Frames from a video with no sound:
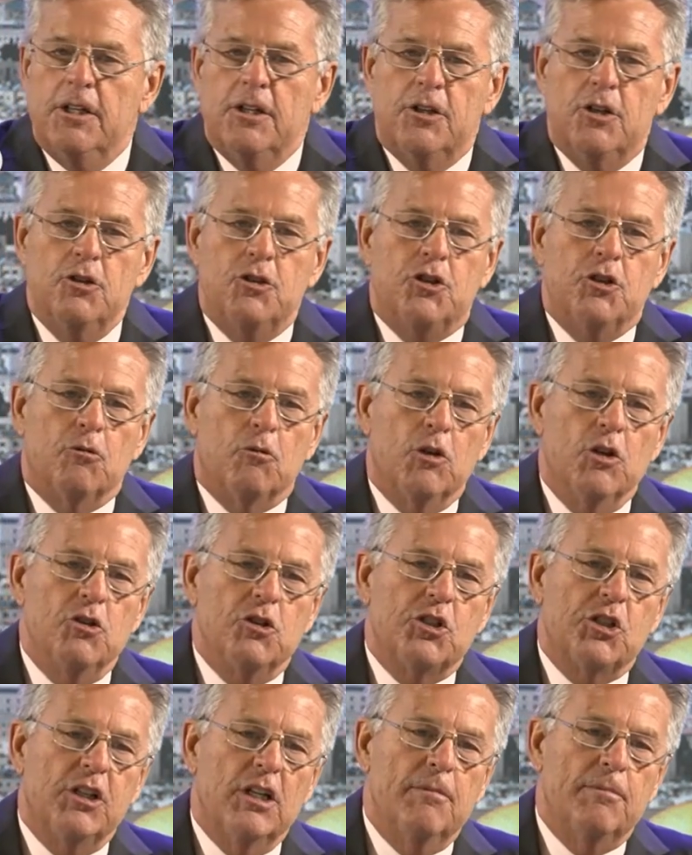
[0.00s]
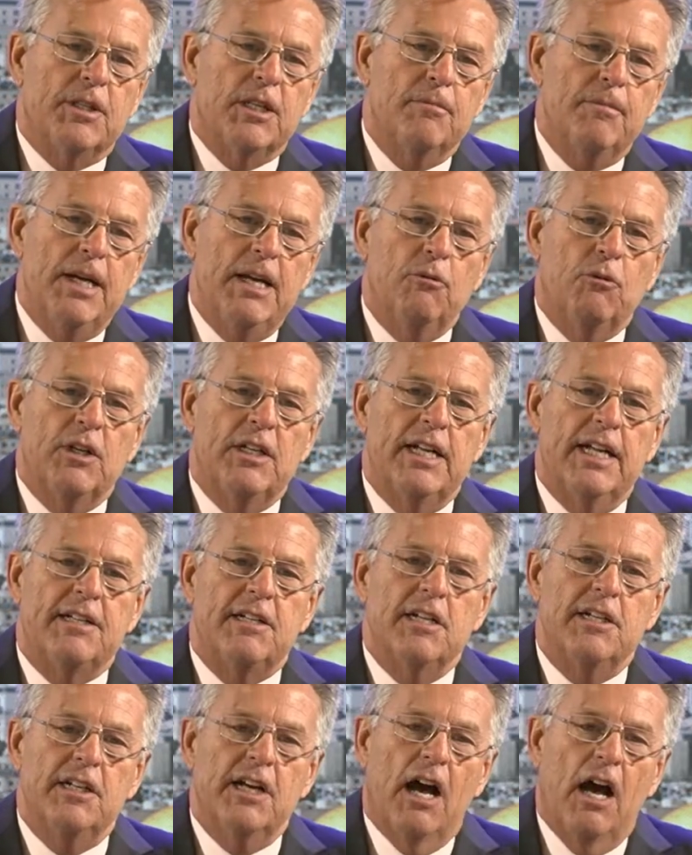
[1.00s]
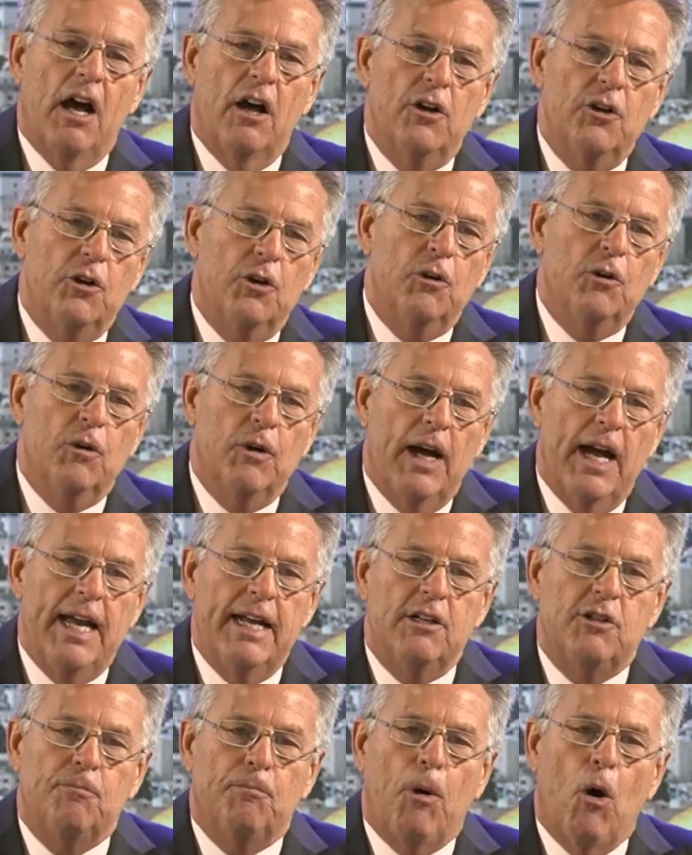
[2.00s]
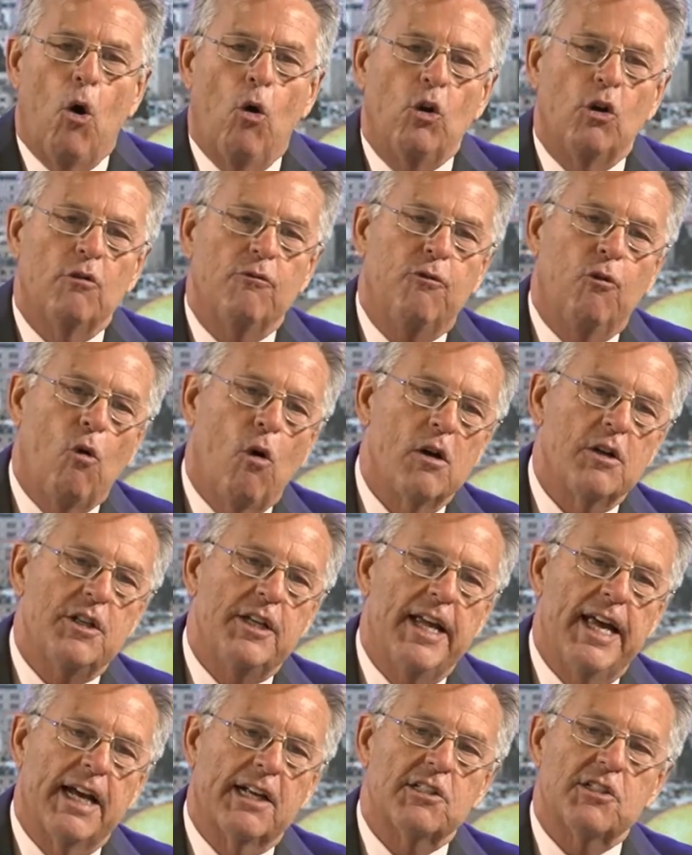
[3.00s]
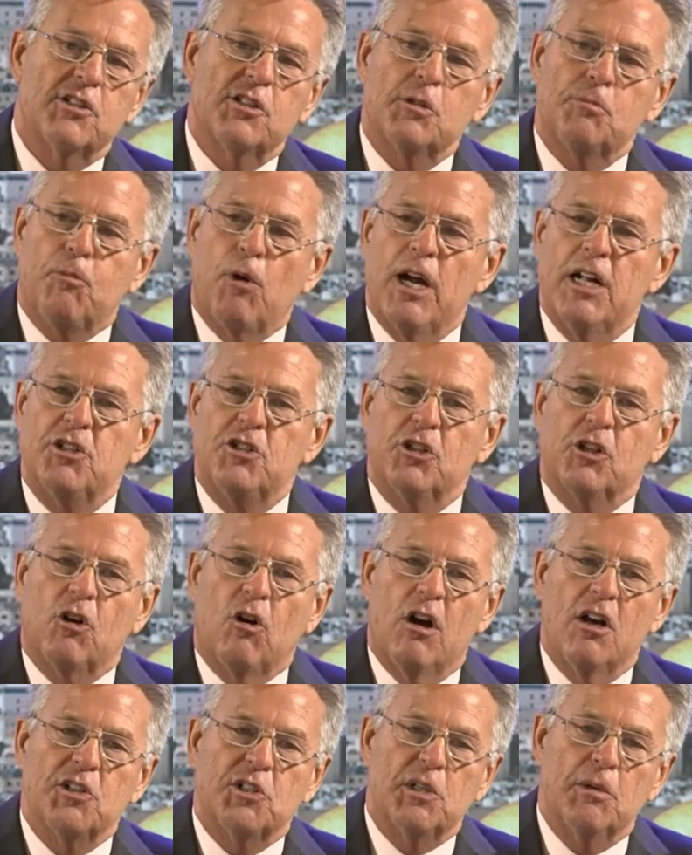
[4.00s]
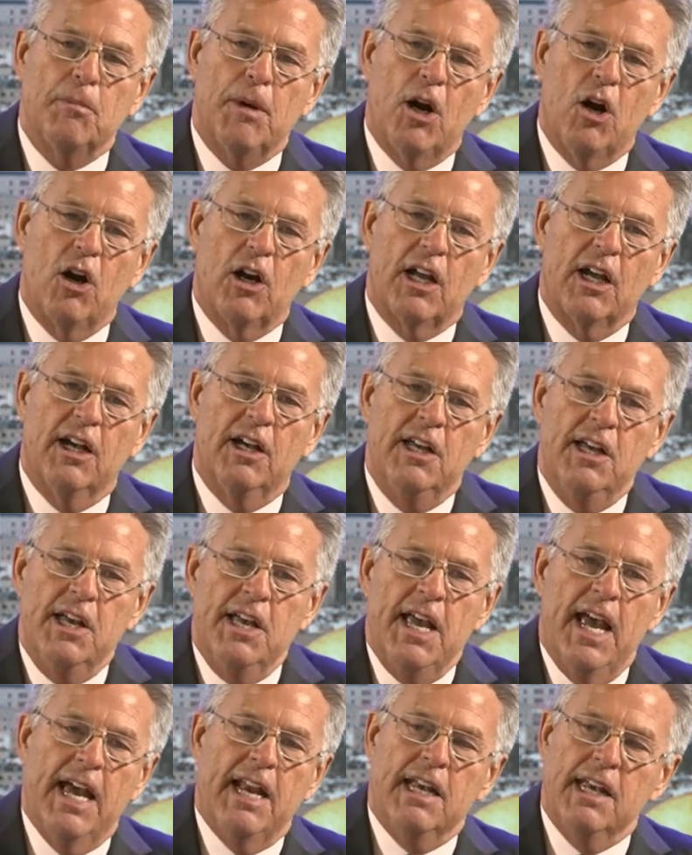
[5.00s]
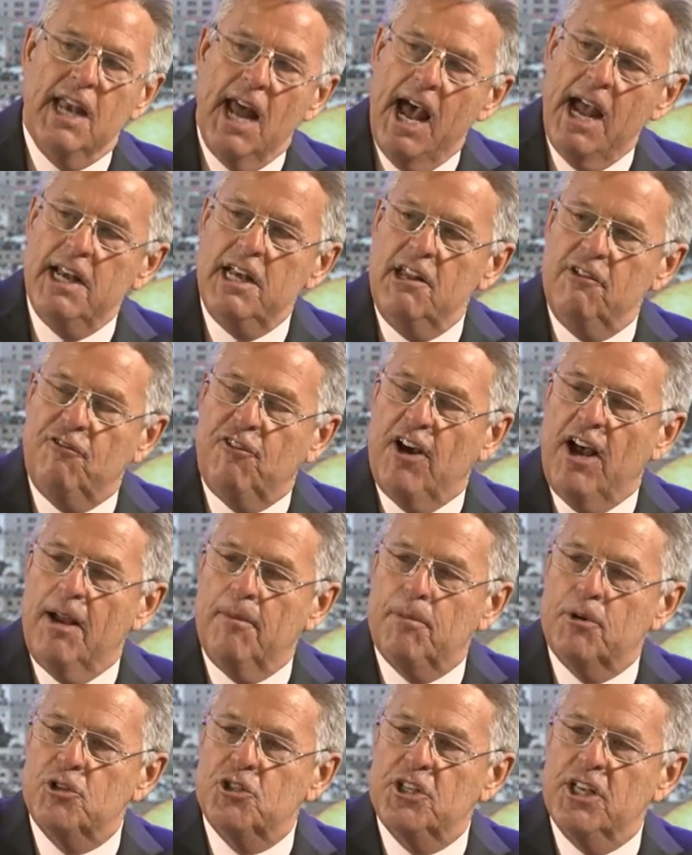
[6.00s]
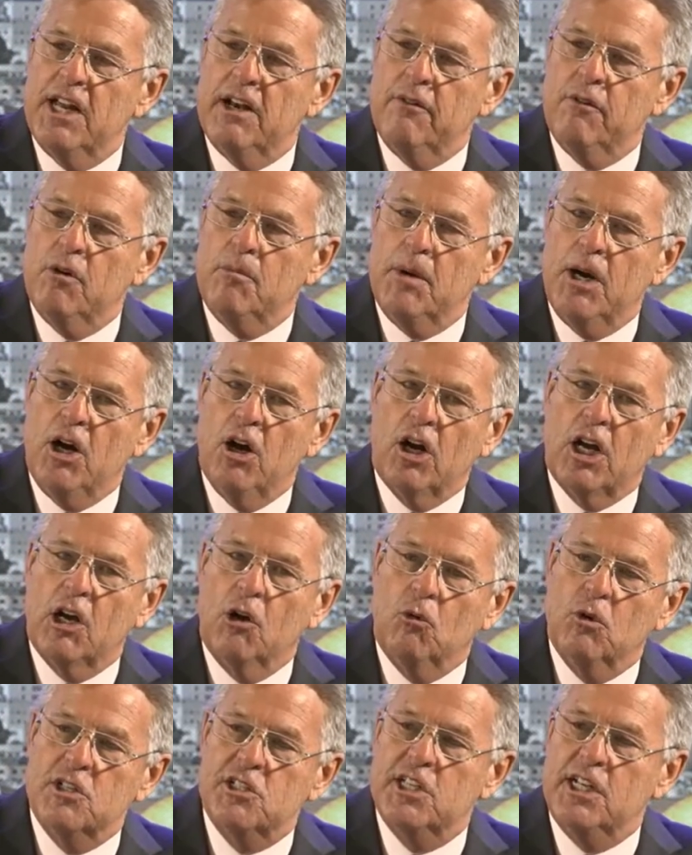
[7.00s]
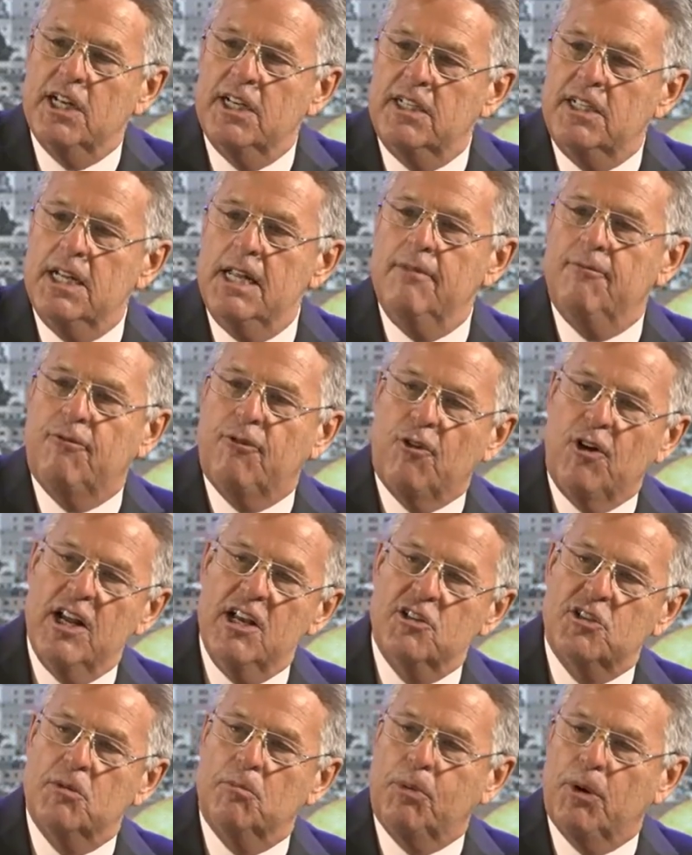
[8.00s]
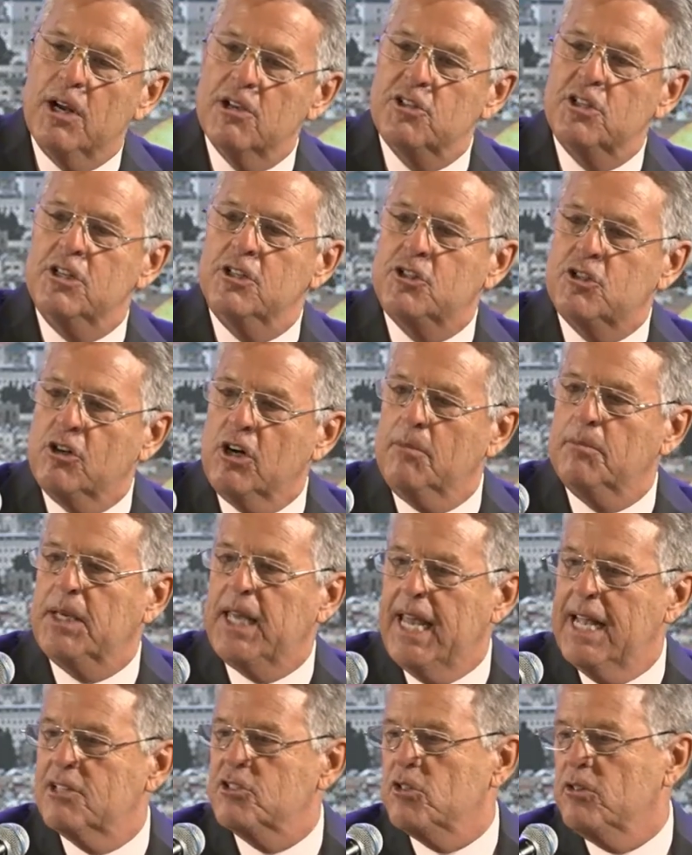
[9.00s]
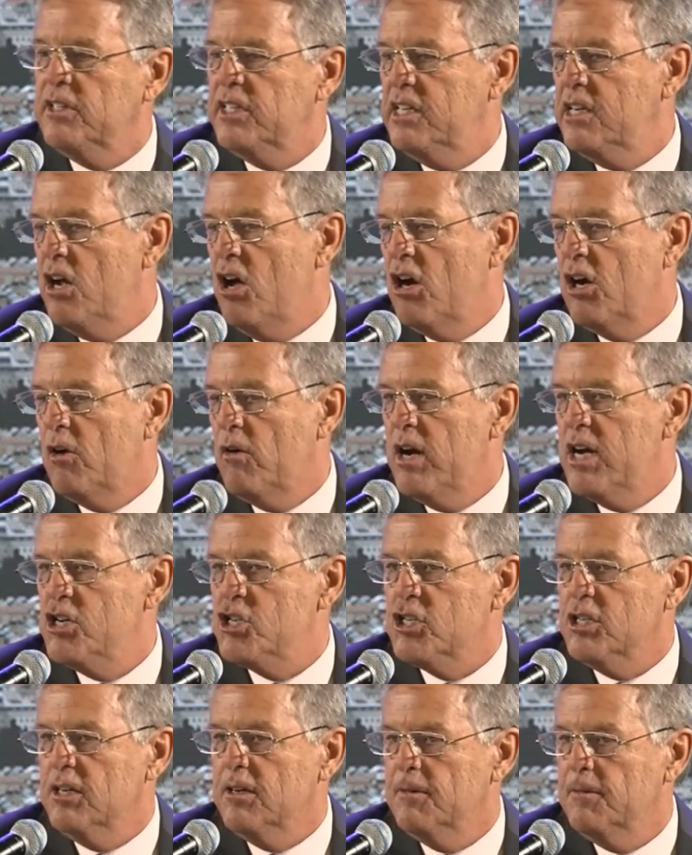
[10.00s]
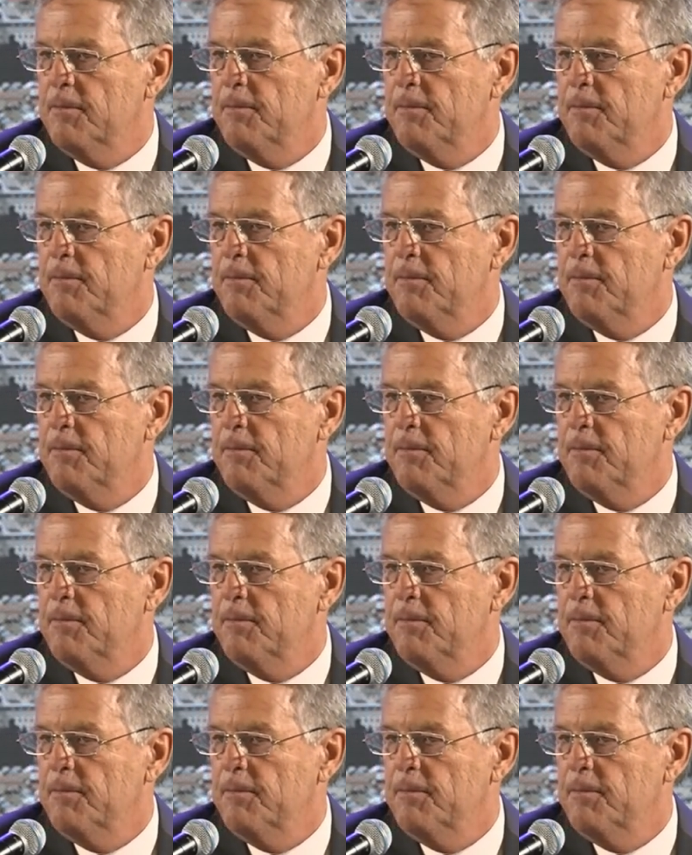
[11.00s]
to Jerusalem to meet with Netanyahu, a polar vortex spreads across America, and 95% of America was in a deep freeze, and President Trump canceled the inauguration.